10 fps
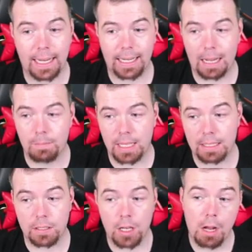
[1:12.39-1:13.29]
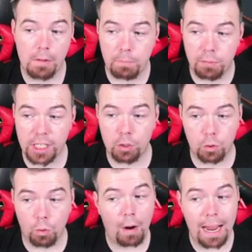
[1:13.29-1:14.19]
In-game stats, they're pretty good
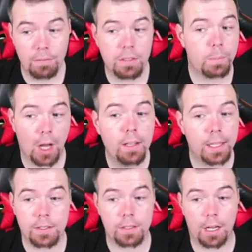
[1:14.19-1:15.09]
all round, to be honest.